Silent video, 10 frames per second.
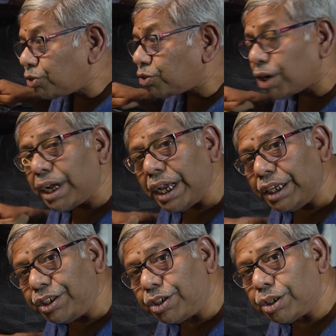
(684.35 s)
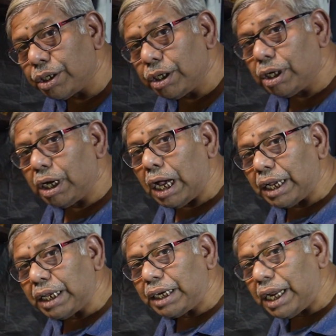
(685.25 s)
3". I
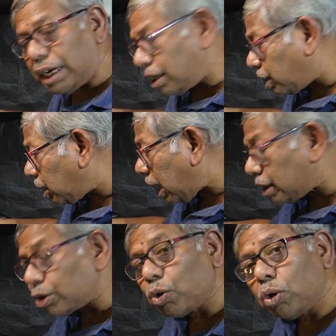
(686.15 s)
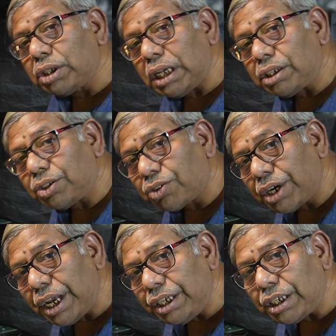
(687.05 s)
can get as close as
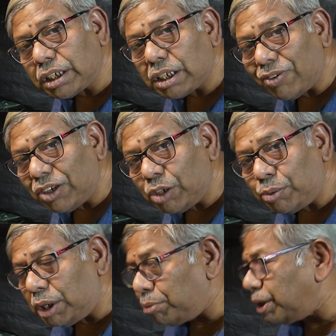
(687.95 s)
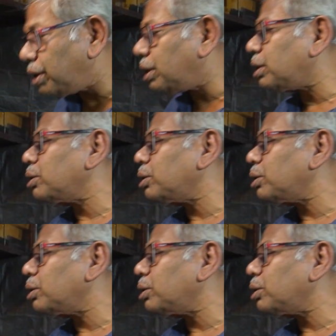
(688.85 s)
3" at 70mm.